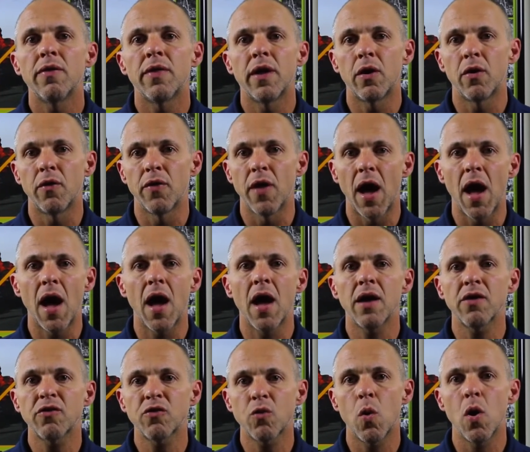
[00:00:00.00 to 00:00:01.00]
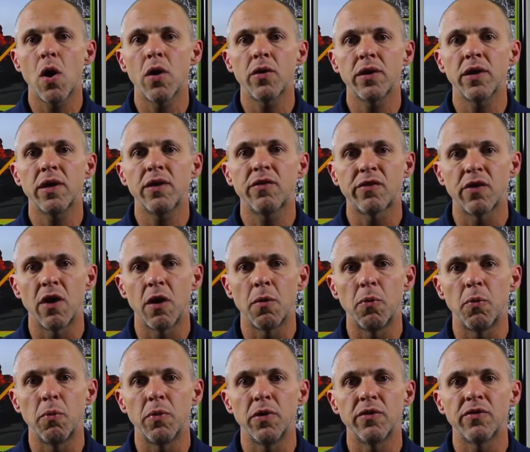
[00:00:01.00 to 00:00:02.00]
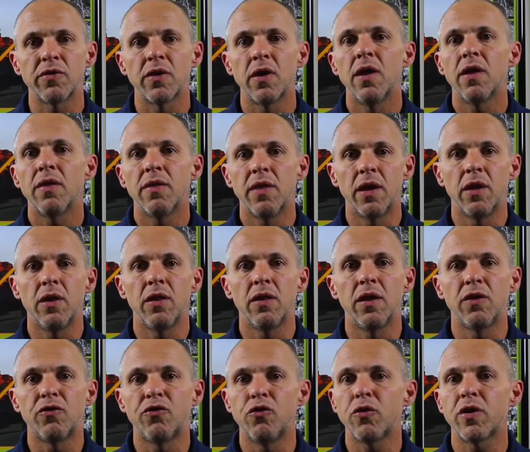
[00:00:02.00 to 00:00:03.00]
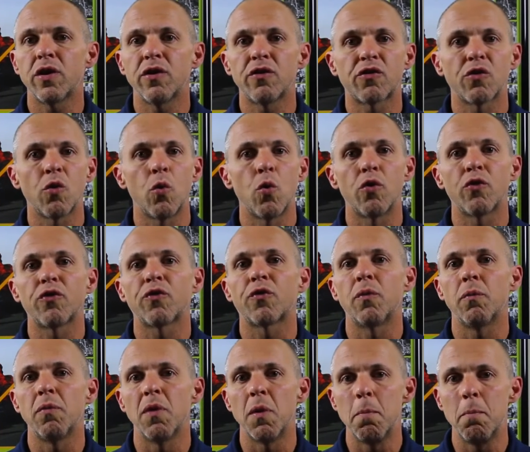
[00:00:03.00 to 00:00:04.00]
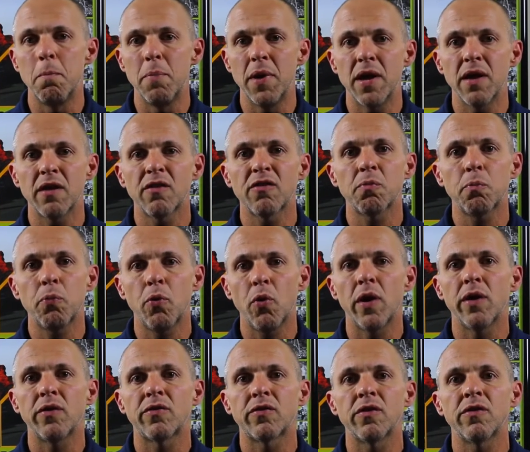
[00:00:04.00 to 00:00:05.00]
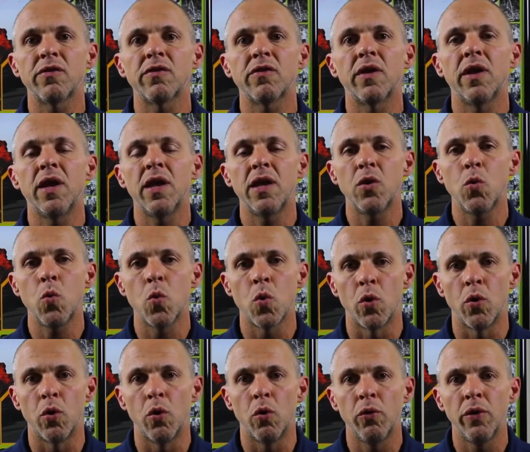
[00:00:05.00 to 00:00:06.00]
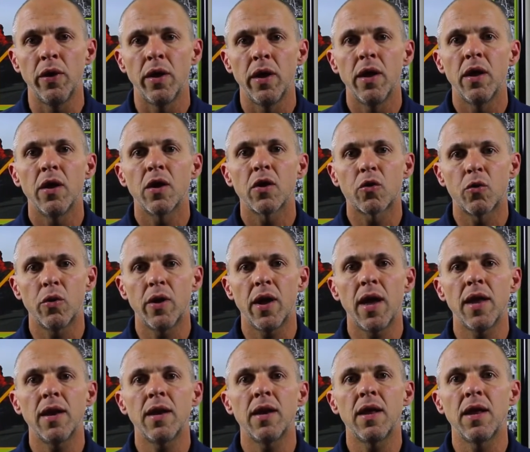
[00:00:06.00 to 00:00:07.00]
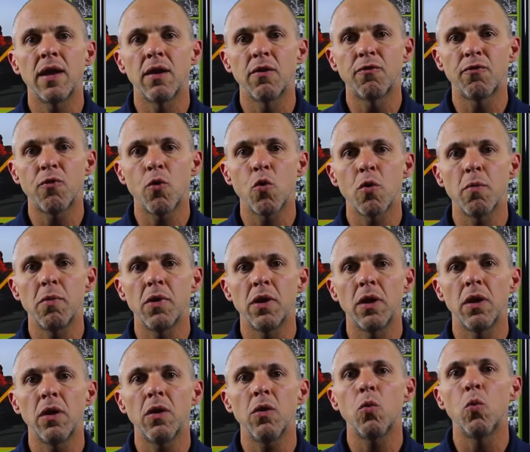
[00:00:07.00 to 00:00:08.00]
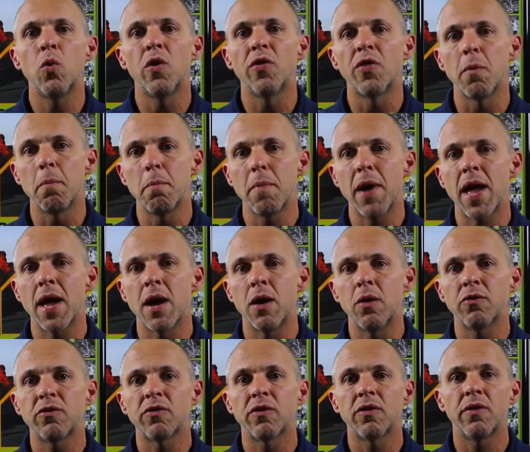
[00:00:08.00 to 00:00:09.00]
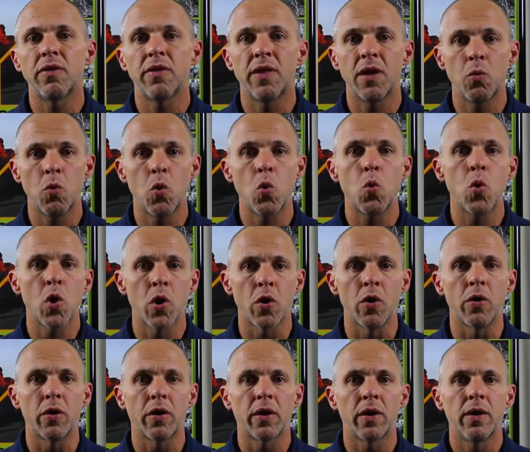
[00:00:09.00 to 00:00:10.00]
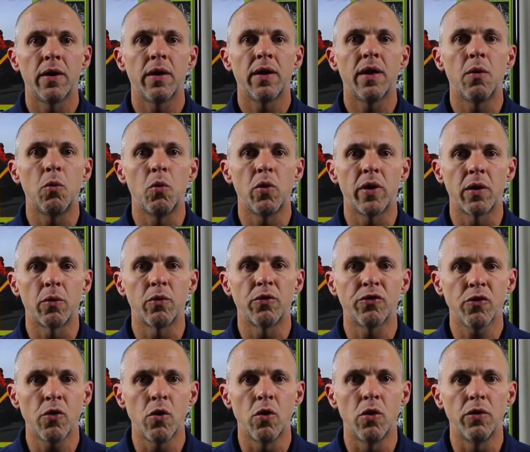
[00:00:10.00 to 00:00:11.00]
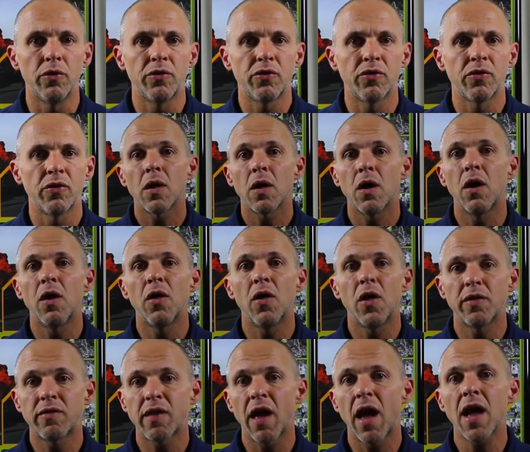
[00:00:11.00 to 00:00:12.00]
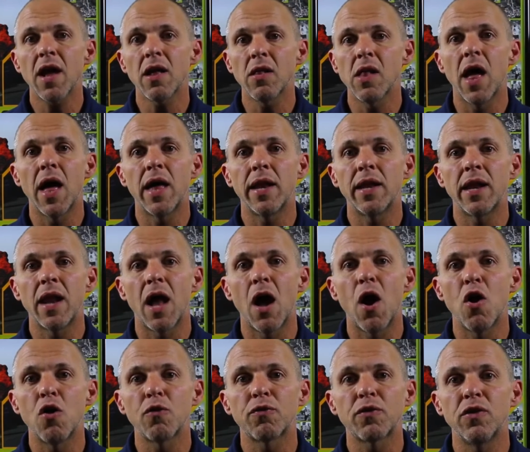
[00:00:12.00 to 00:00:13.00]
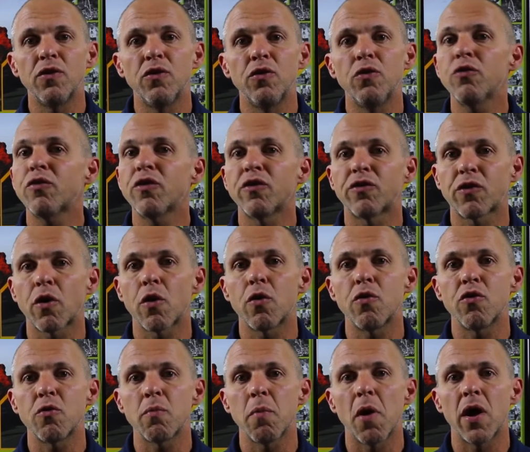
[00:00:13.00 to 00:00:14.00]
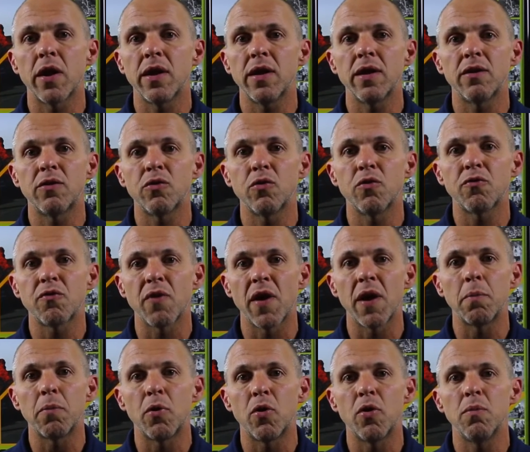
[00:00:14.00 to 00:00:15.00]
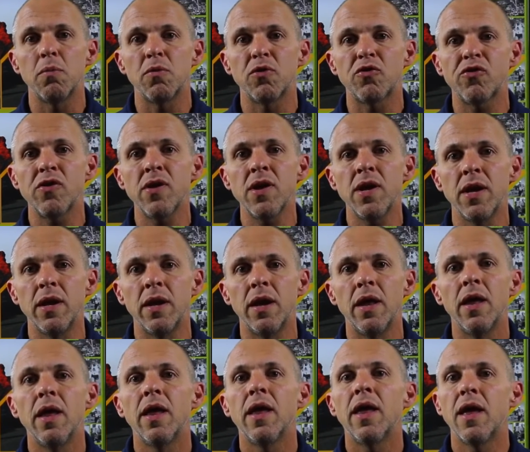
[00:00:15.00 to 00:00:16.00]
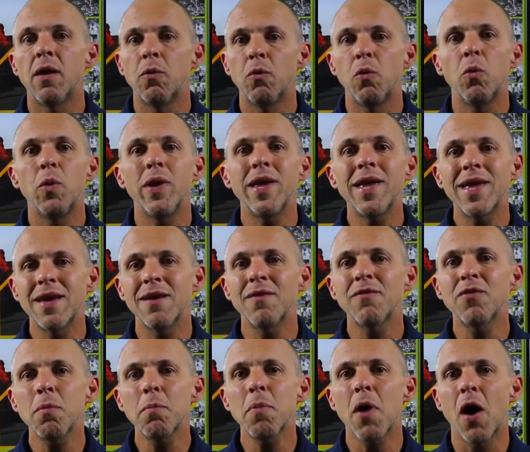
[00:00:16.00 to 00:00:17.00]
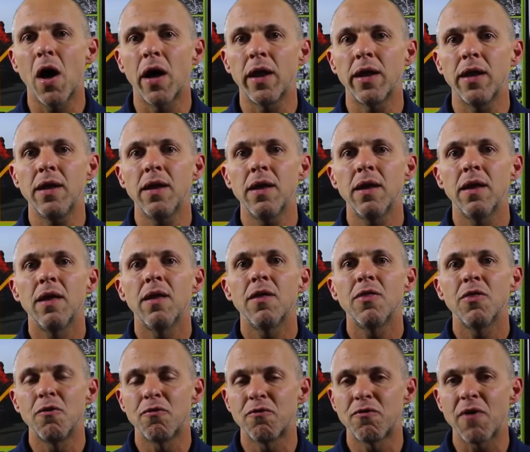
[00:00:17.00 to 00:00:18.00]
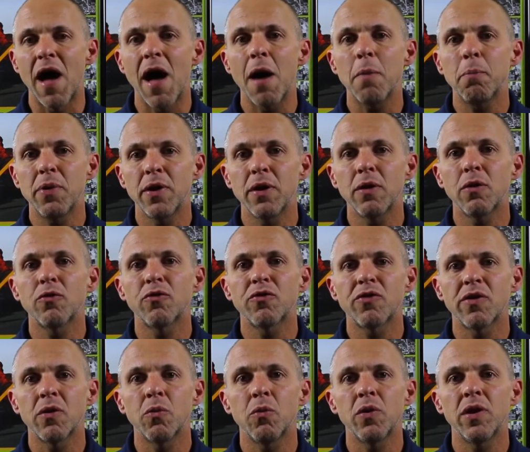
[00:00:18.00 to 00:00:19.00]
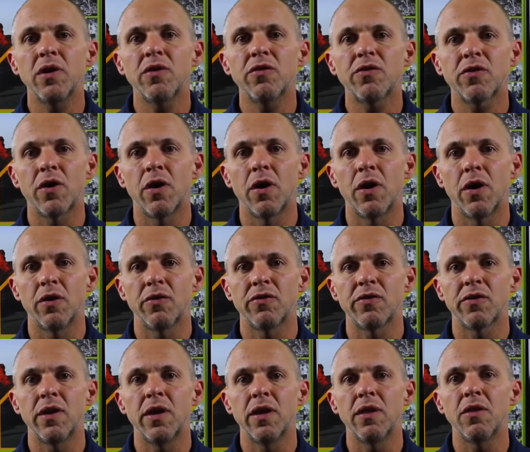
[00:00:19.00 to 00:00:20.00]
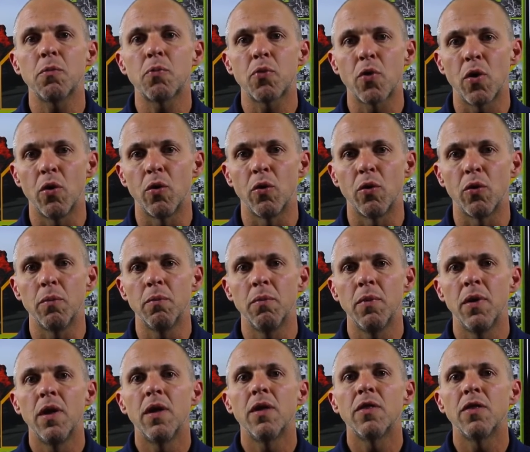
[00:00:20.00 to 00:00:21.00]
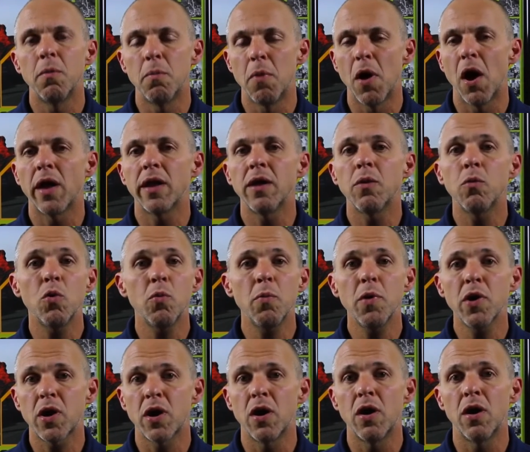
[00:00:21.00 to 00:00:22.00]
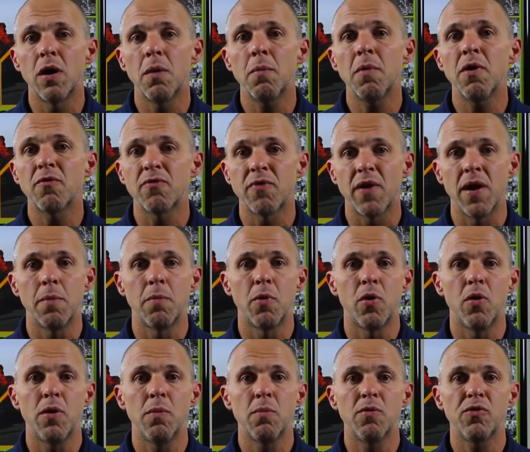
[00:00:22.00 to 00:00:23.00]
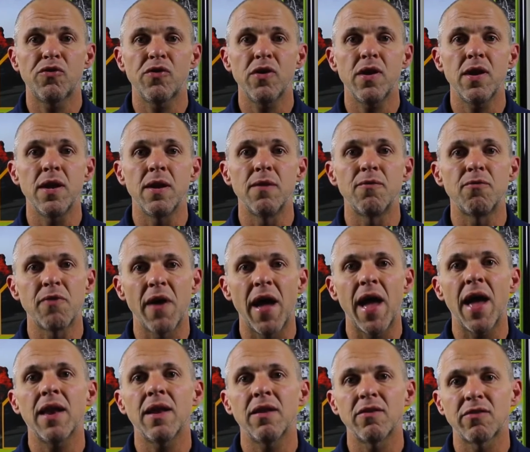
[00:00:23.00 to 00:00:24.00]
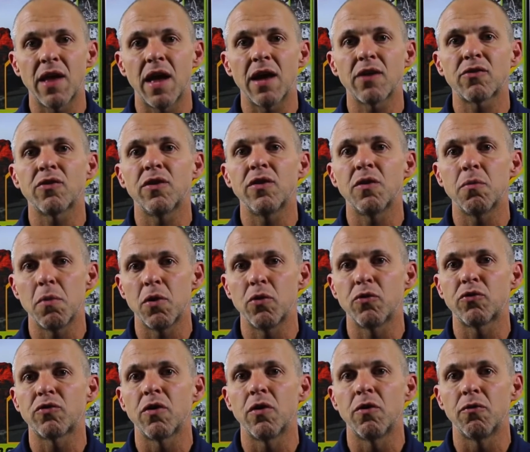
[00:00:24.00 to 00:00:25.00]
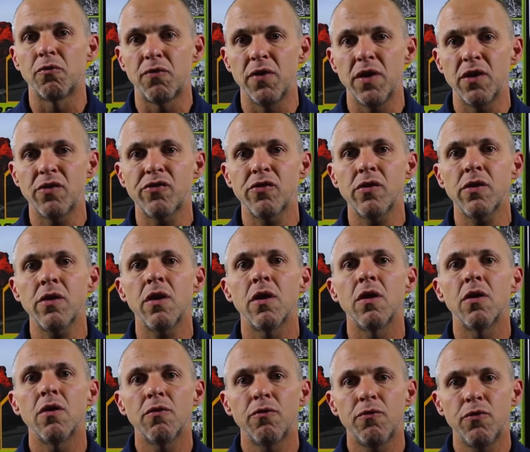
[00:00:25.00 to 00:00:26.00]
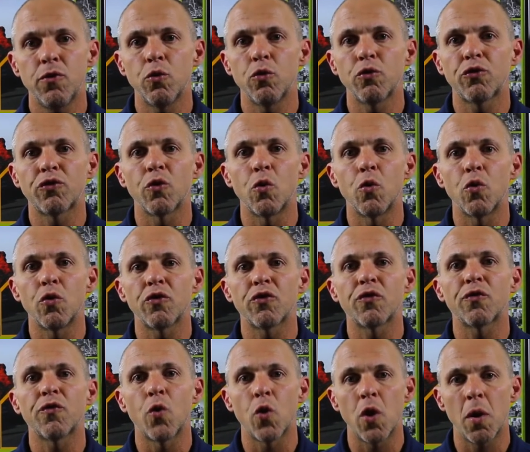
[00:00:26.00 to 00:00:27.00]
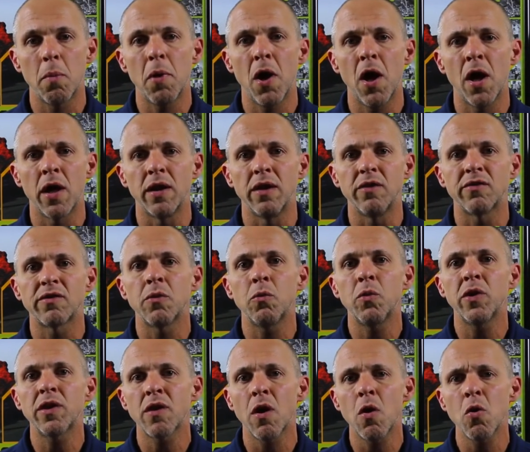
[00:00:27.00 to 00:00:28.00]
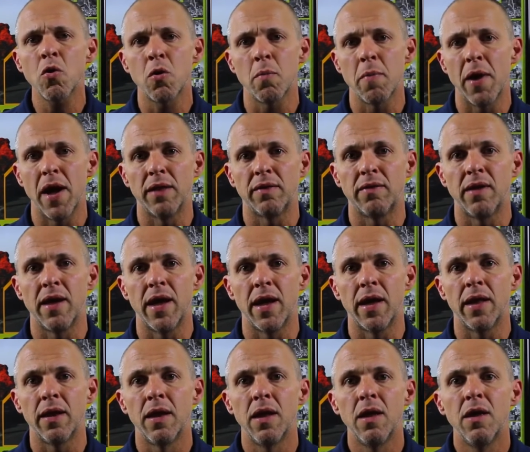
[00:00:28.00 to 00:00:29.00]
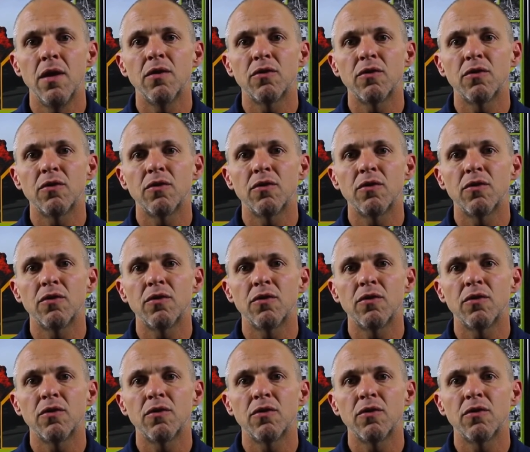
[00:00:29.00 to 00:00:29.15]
They are the highest quality supplements that, that you can source from the best places in the world created in a formula with amounts that will work and will get results. Uh, a tagline that I often use is turn your body into a fat burning machine. And when we give the body the five pillars that we discuss in the program, the body will become a fat burning machine. Fat is actually the most efficient fuel source for our bodies. And we talk about that.